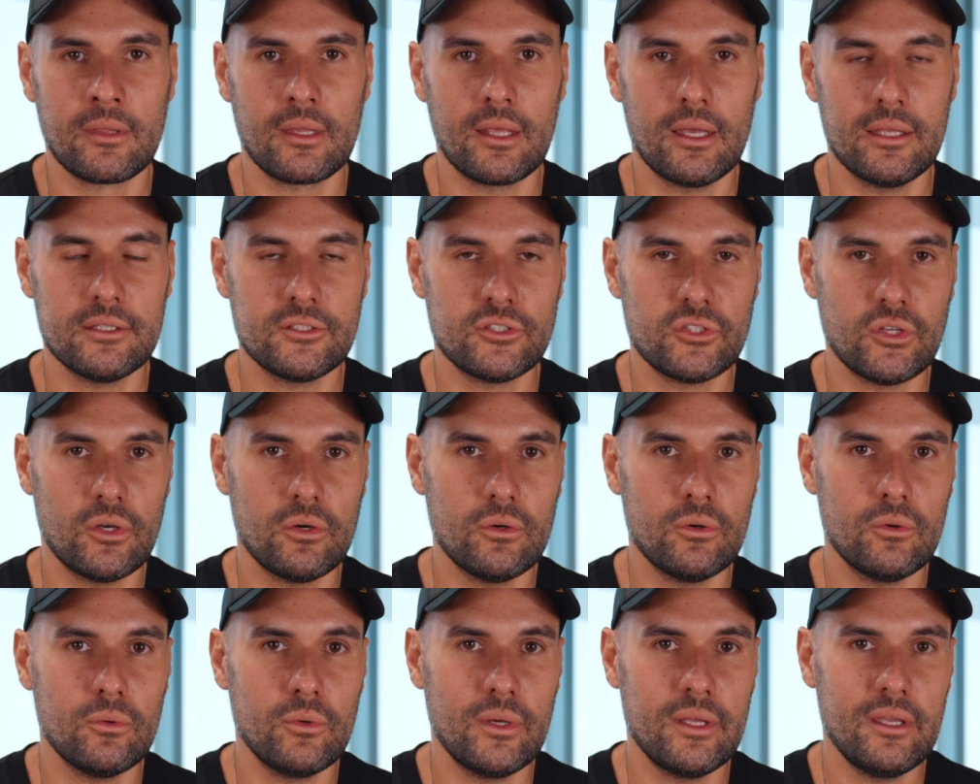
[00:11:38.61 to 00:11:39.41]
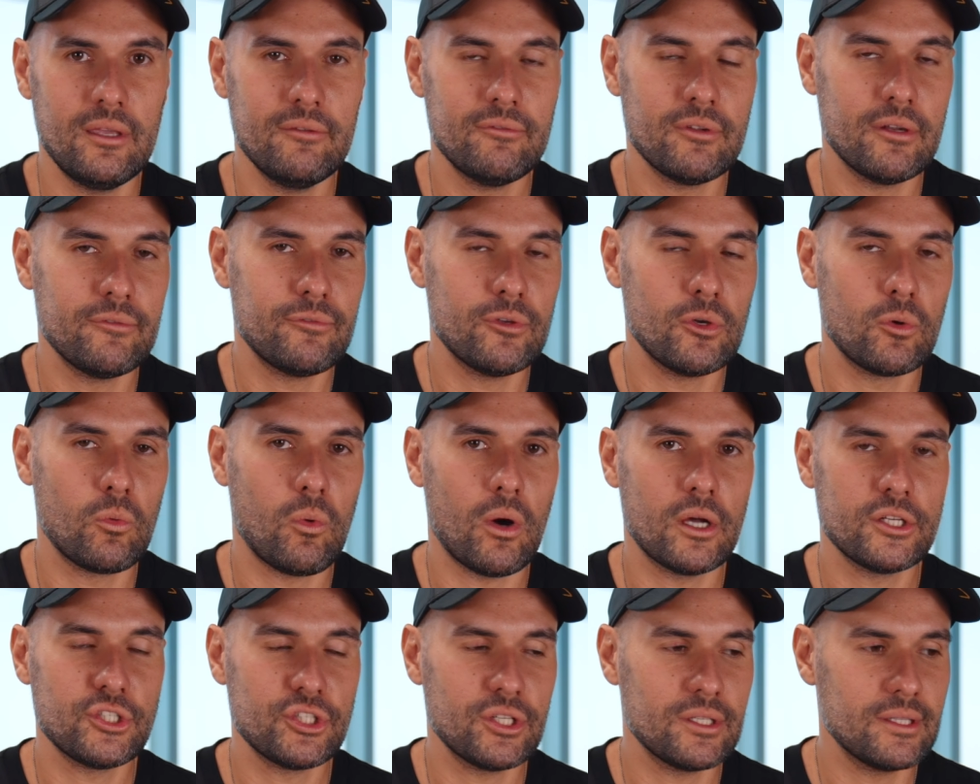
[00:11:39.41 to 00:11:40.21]
And so even if you're
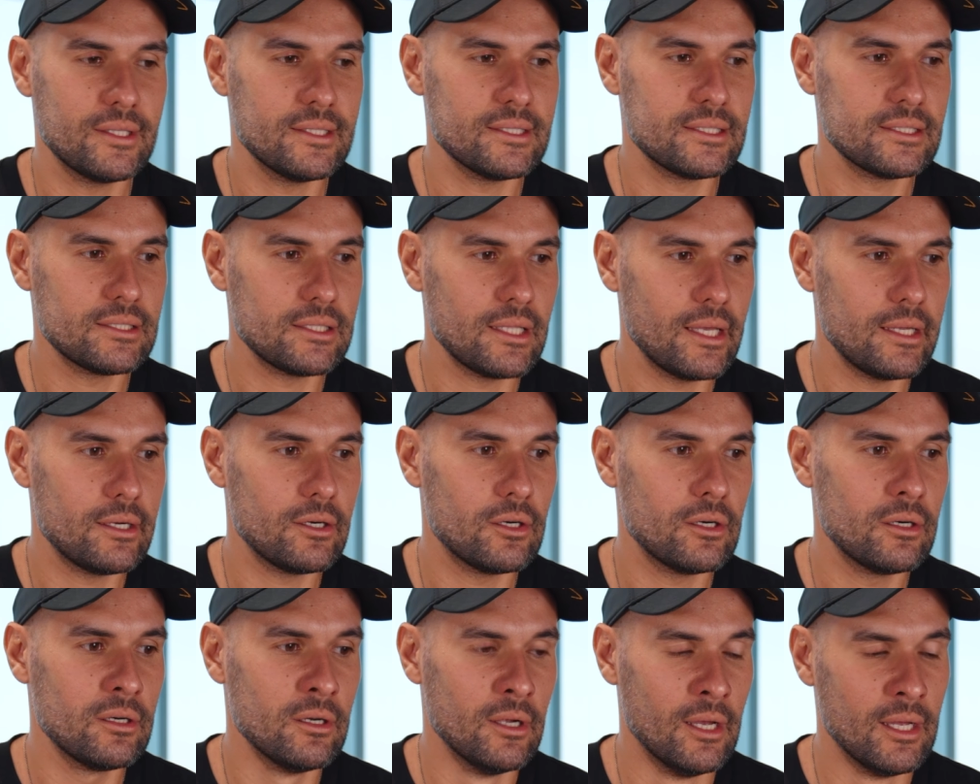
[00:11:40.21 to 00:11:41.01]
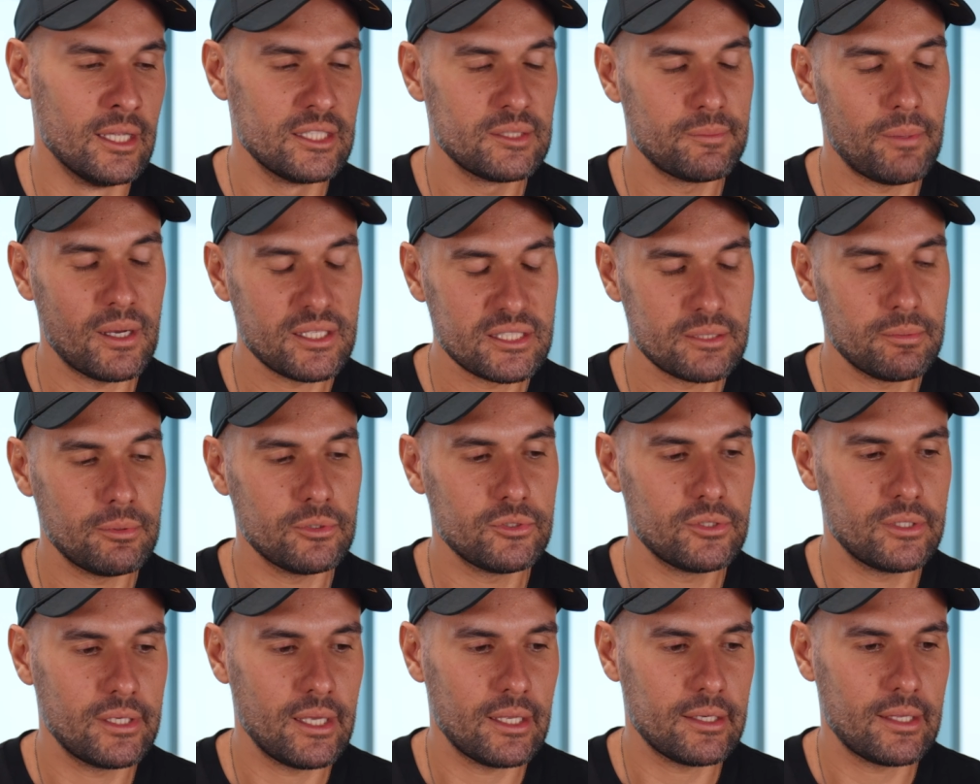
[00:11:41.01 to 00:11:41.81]
watching this later, it's possible
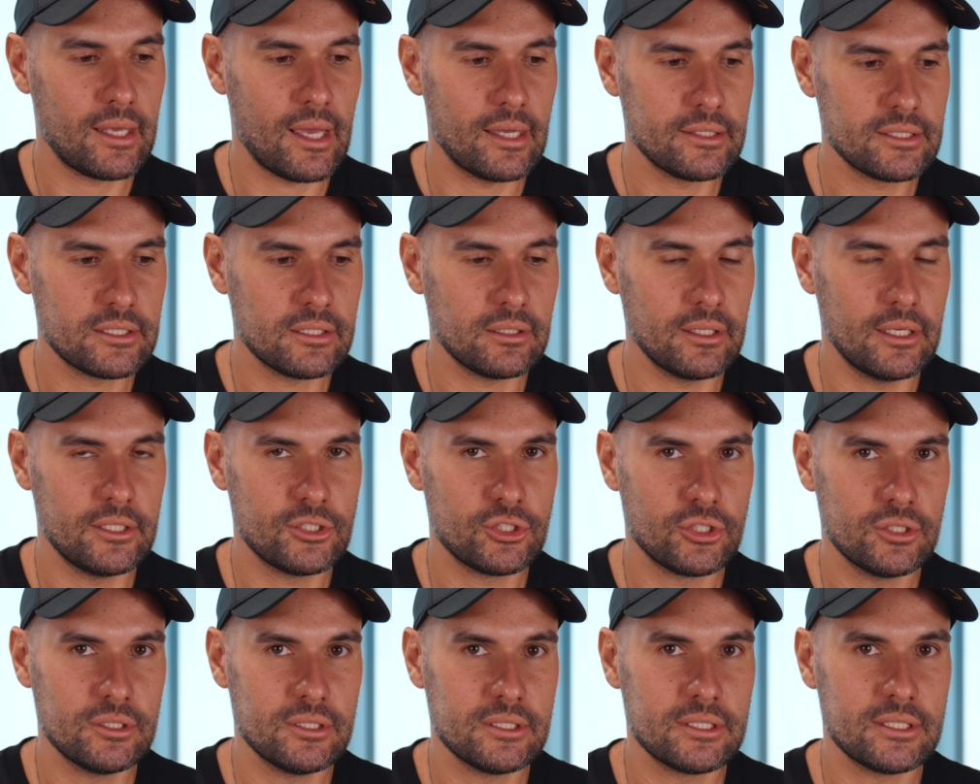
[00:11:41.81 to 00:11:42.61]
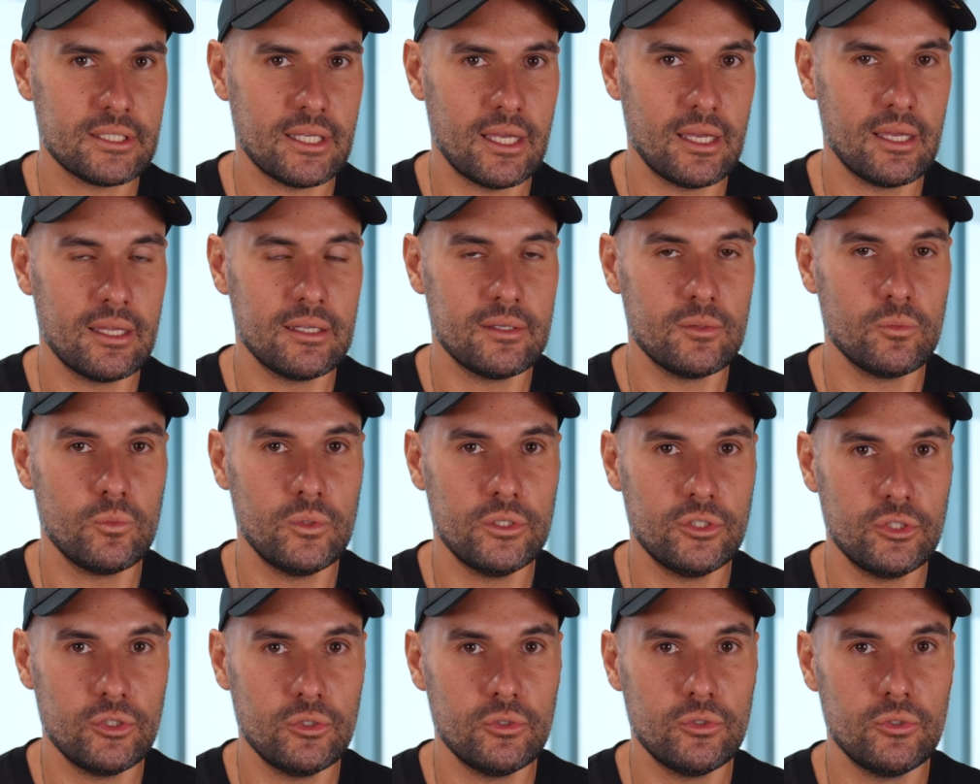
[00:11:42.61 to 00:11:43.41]
to get cancellations, and we
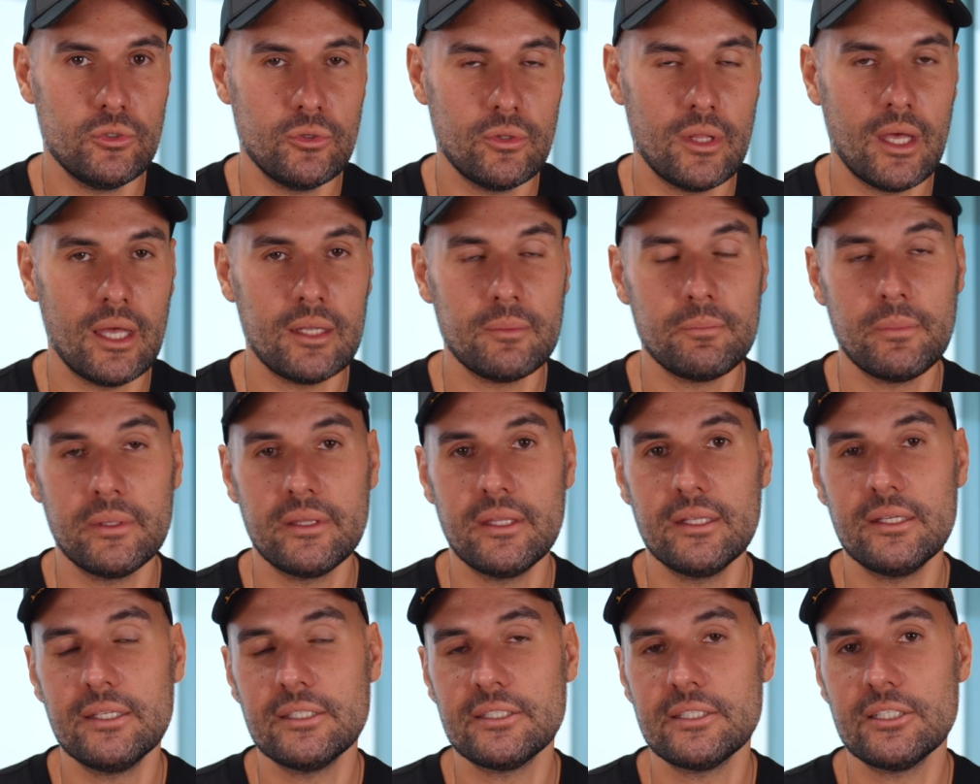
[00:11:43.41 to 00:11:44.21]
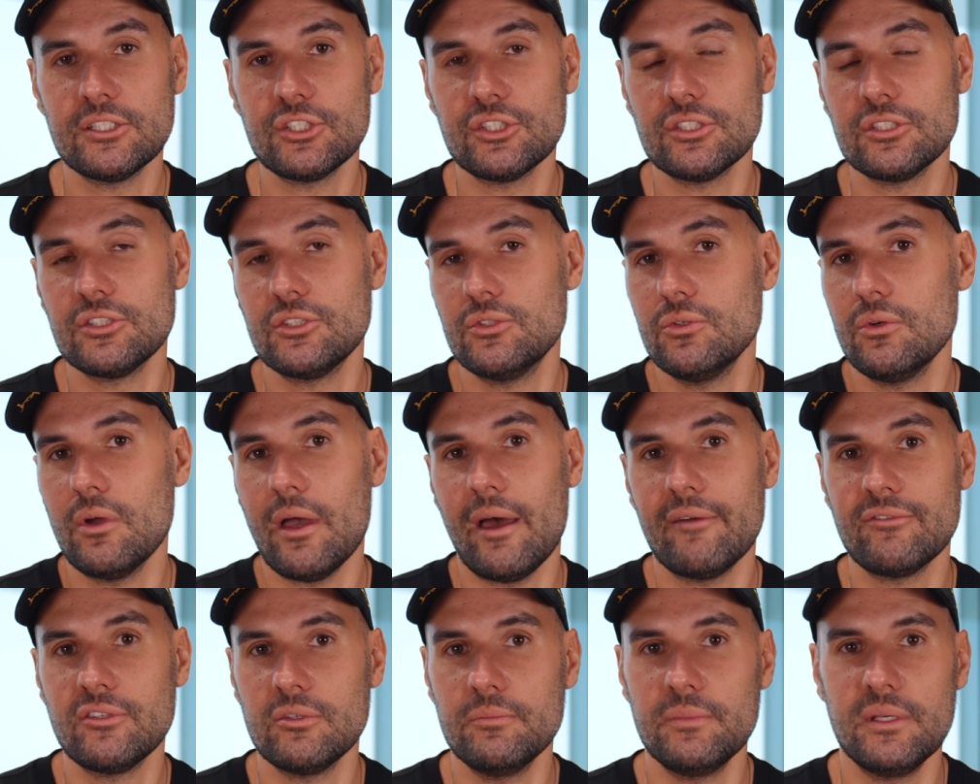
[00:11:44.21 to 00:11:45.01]
do that, but the decisions do
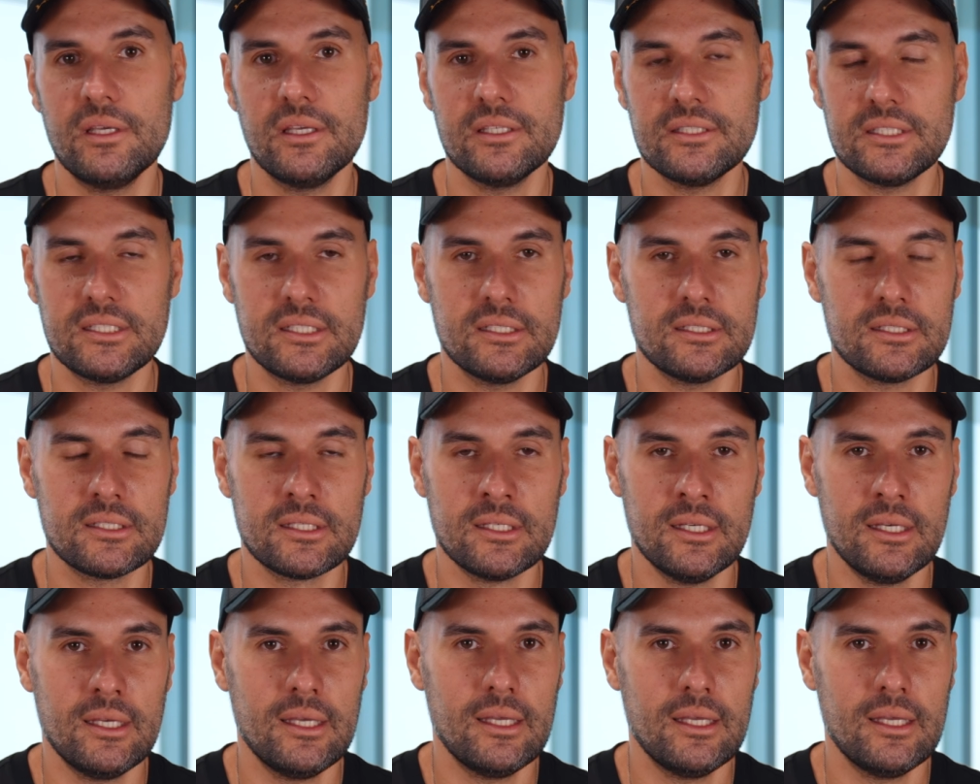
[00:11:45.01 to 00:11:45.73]
have to be instant.